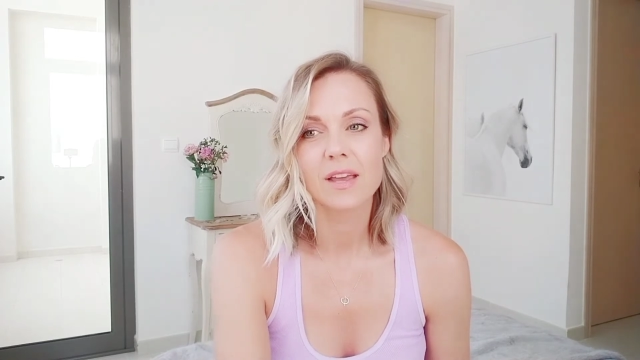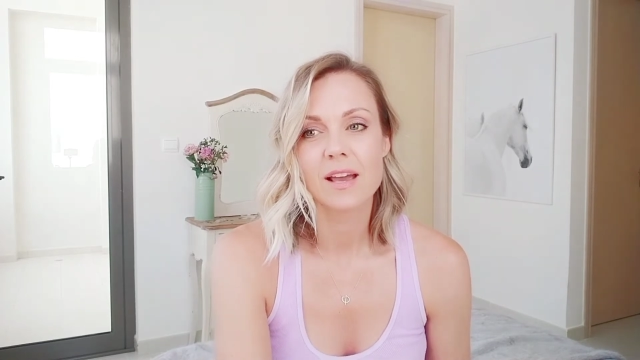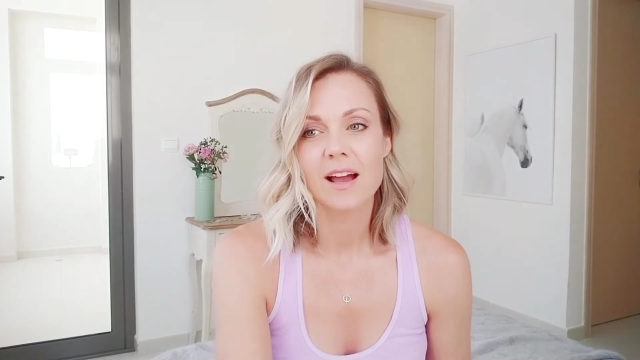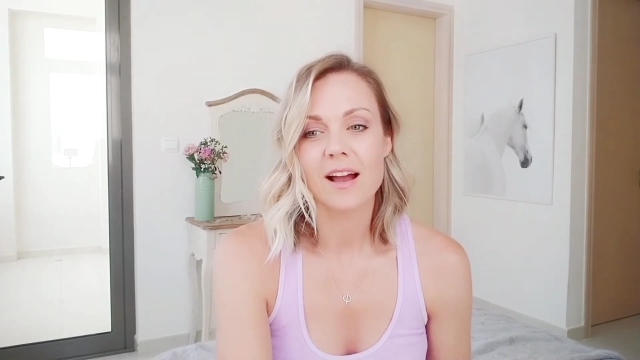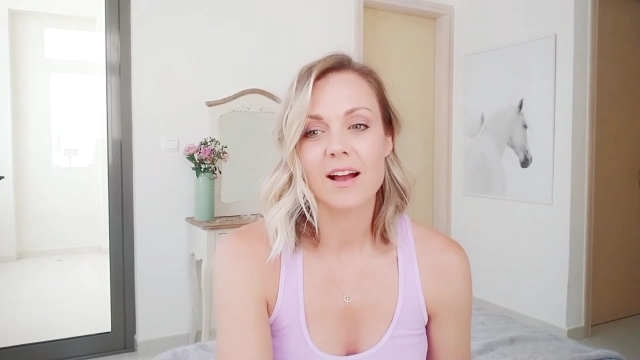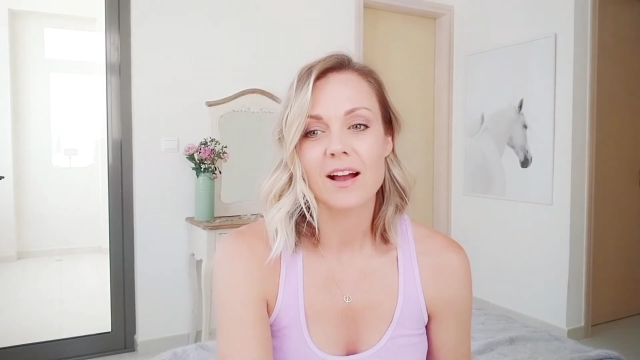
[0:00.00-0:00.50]

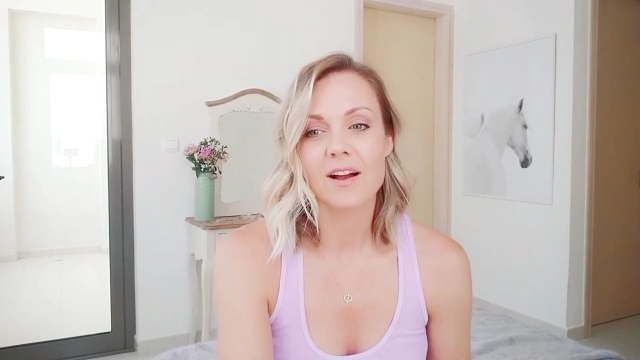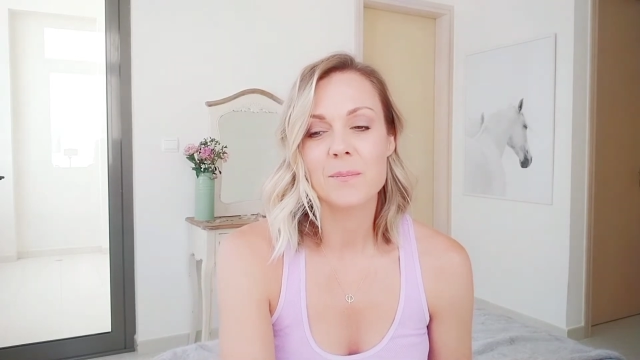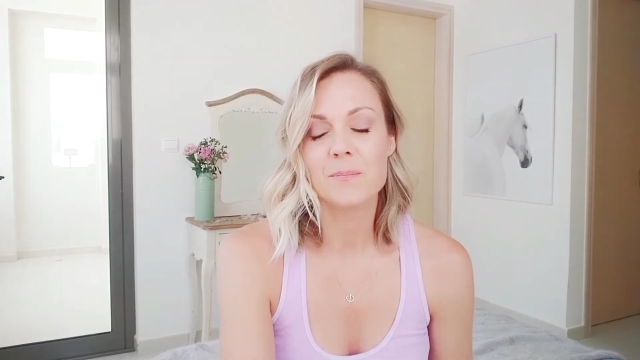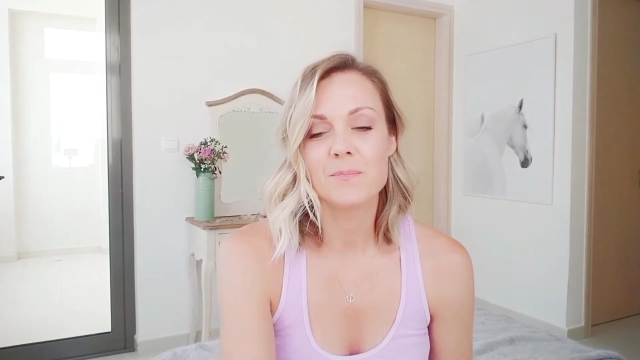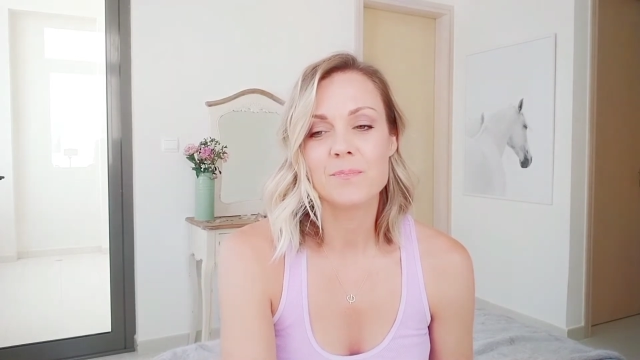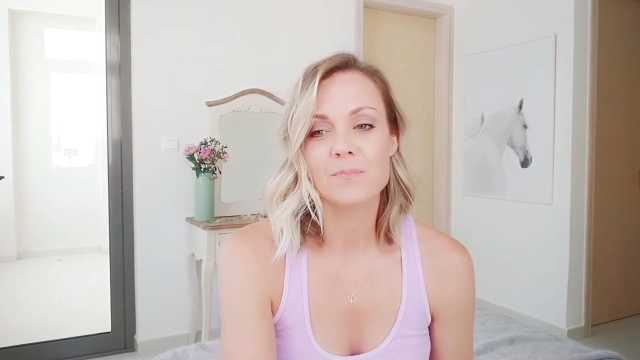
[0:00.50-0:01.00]

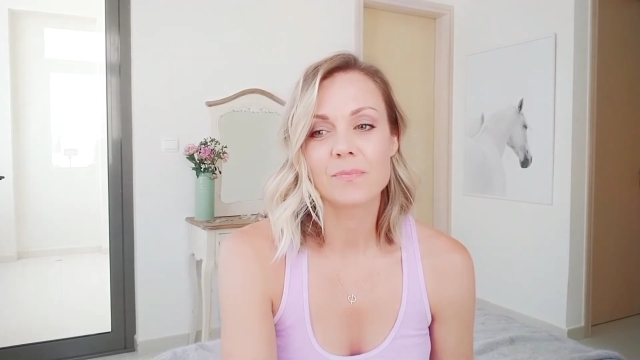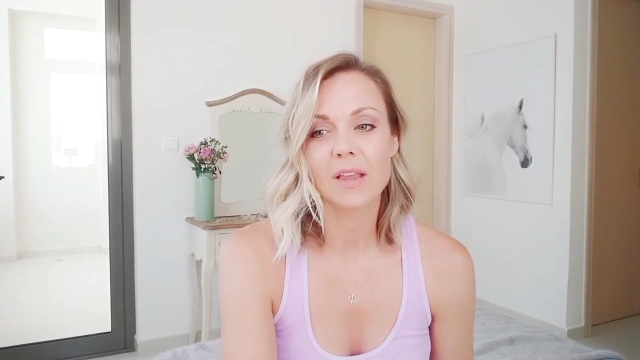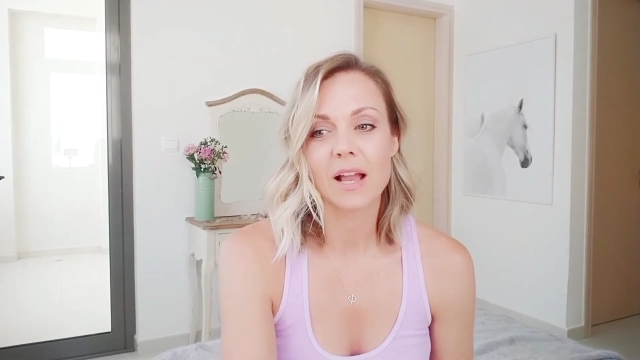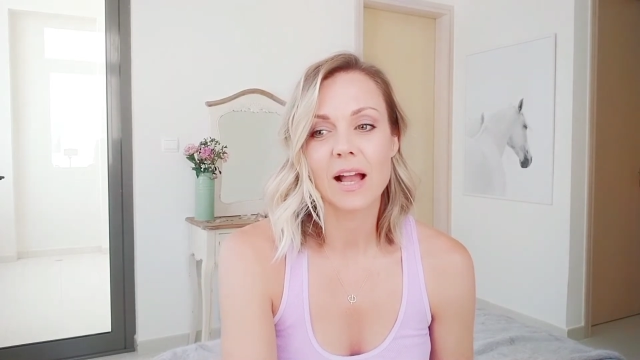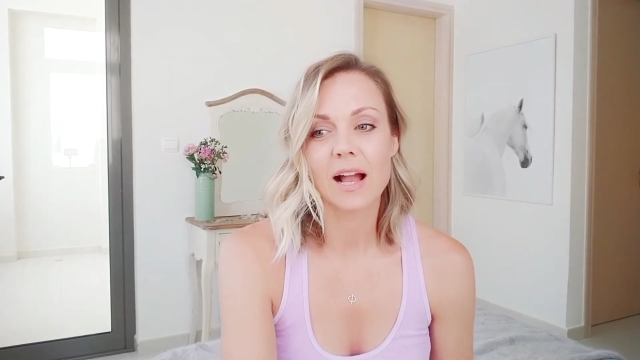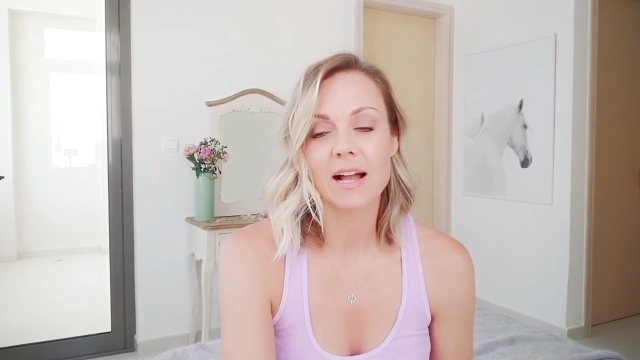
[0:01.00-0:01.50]

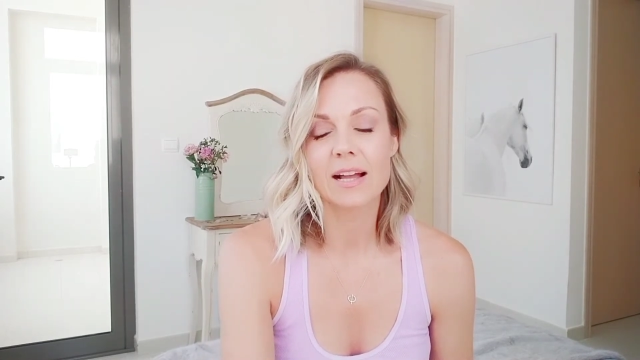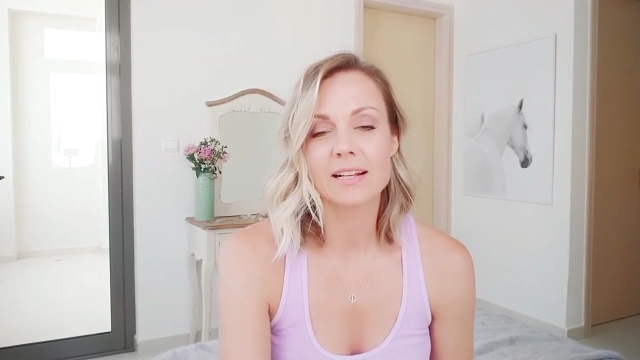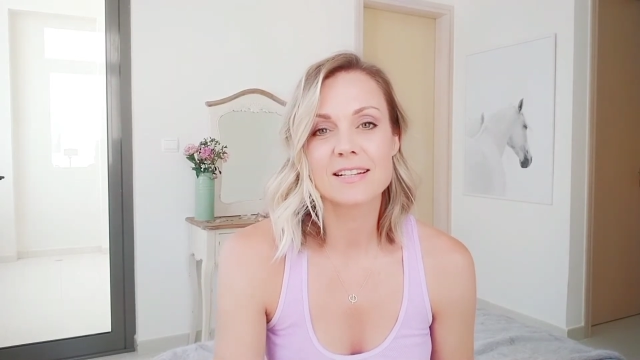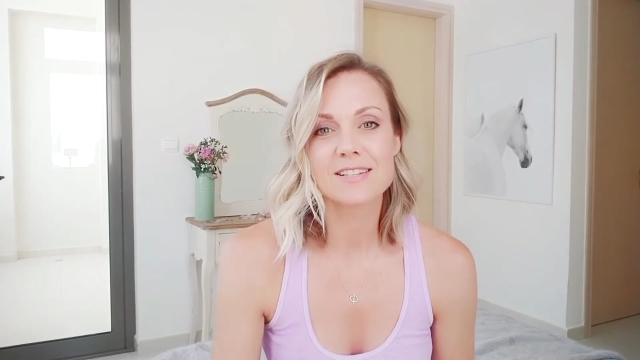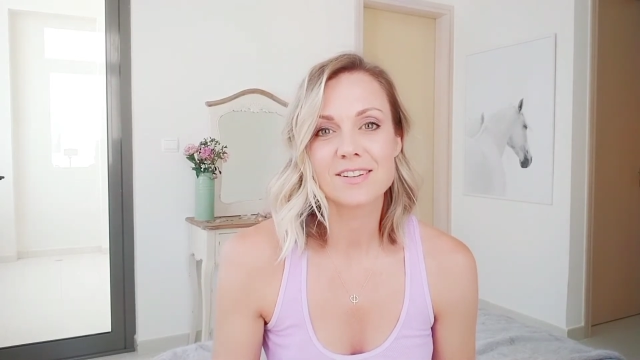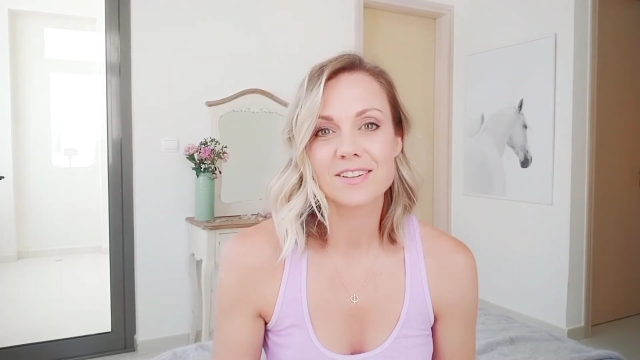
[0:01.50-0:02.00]
and
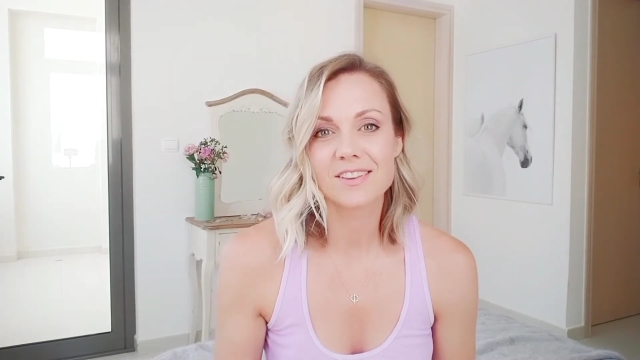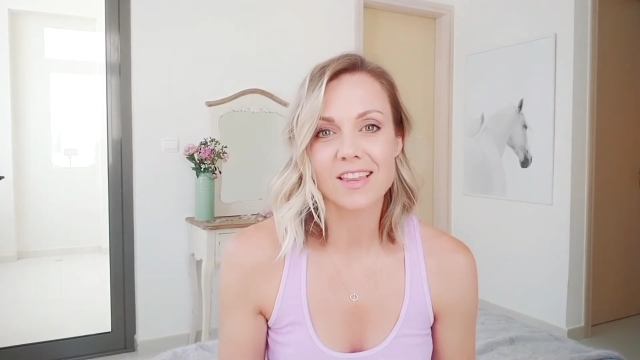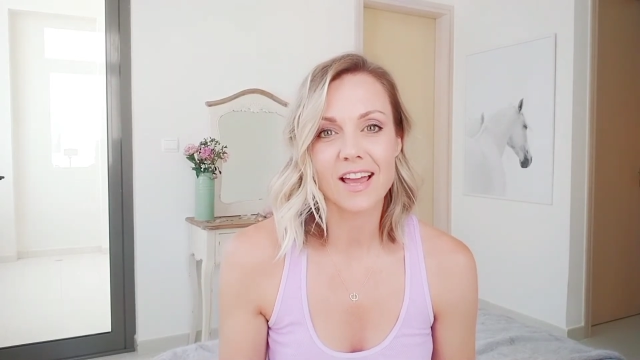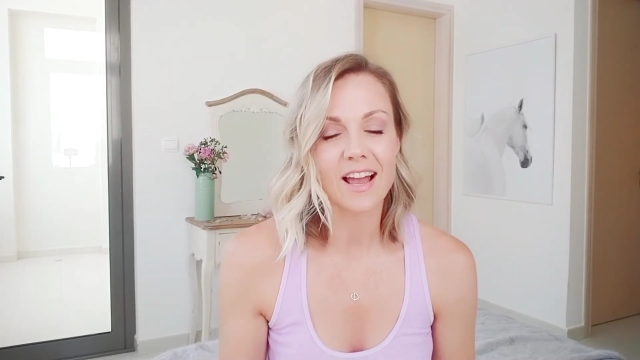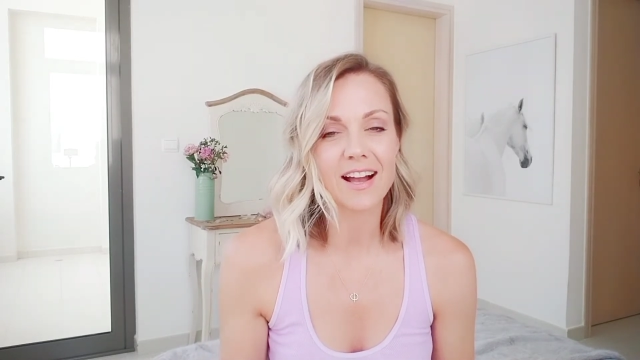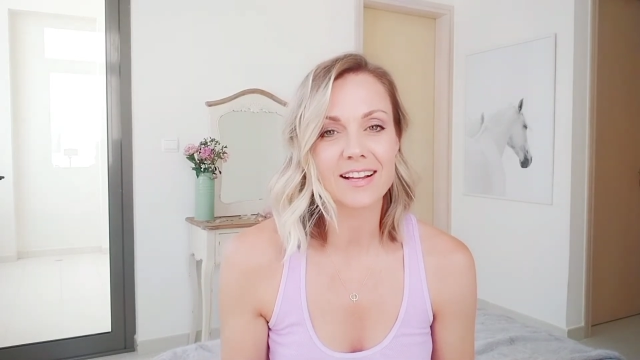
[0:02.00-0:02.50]
they
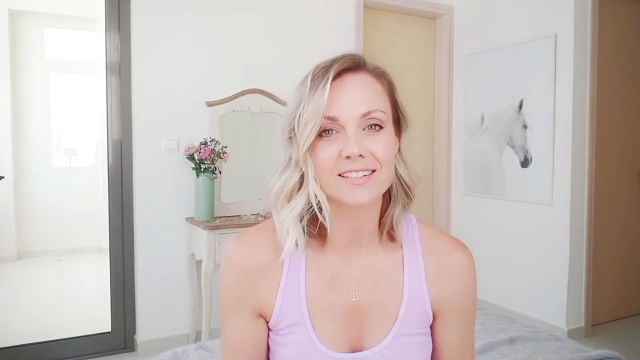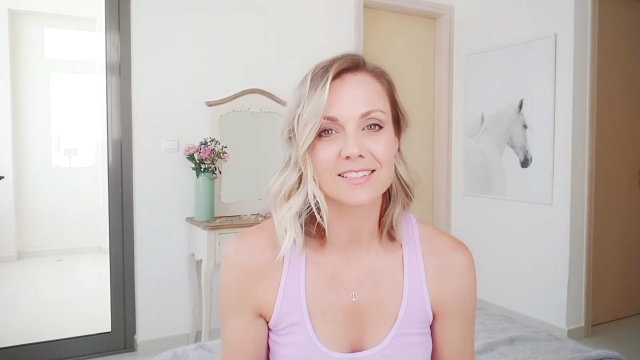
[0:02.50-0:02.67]
had